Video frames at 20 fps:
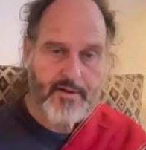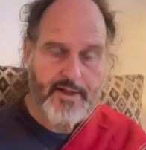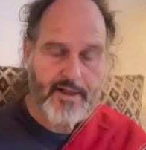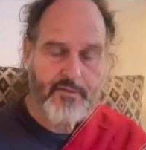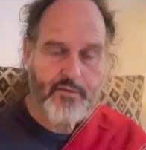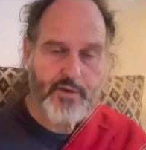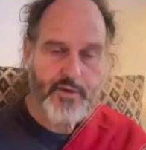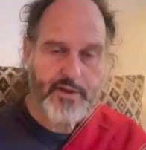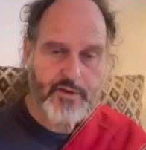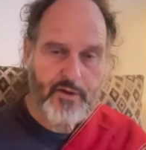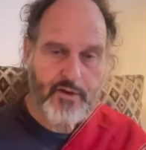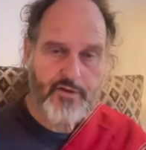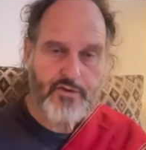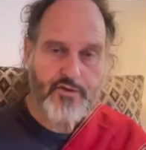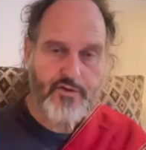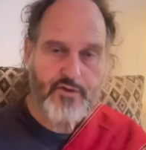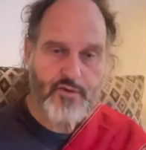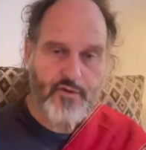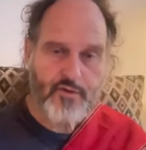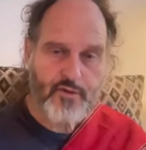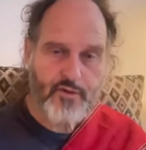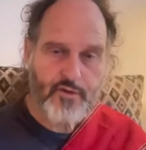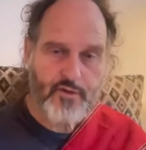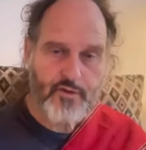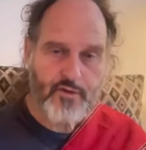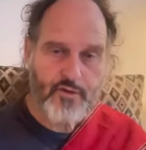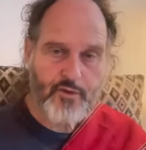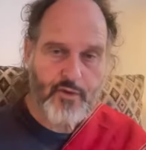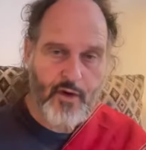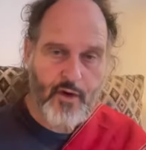that we don't
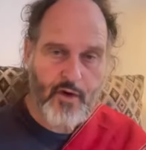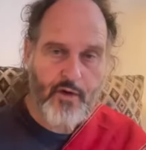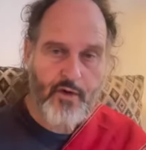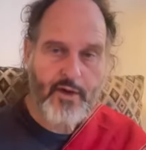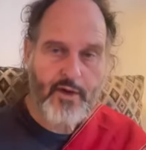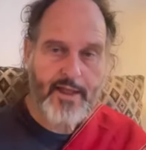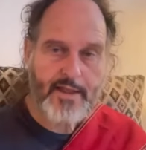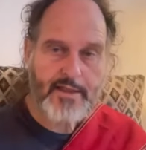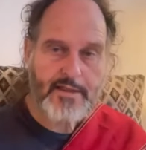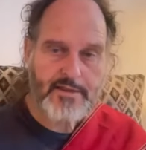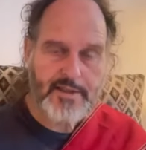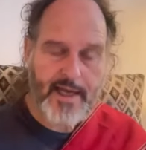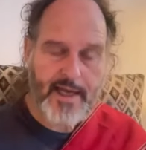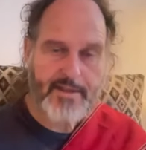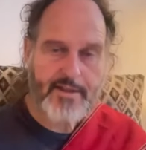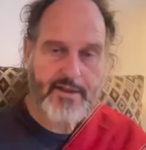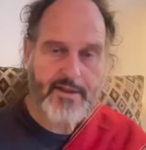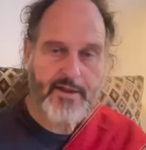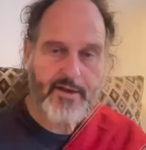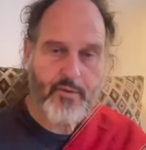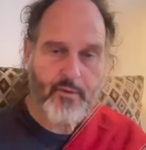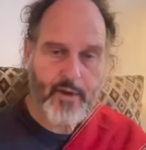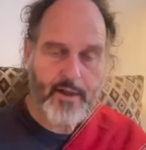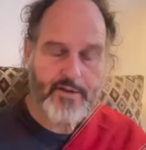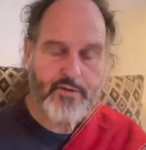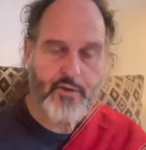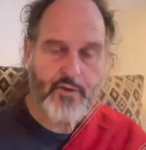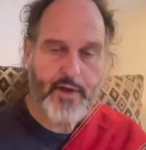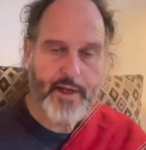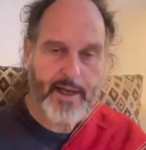know exactly
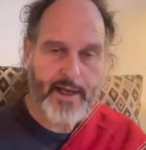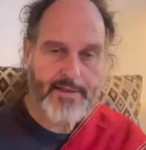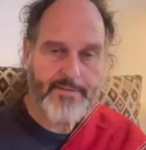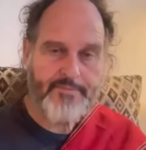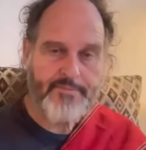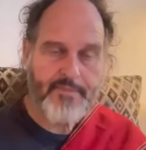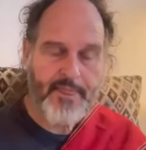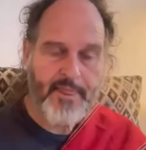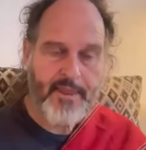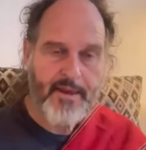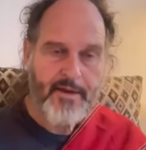what we are.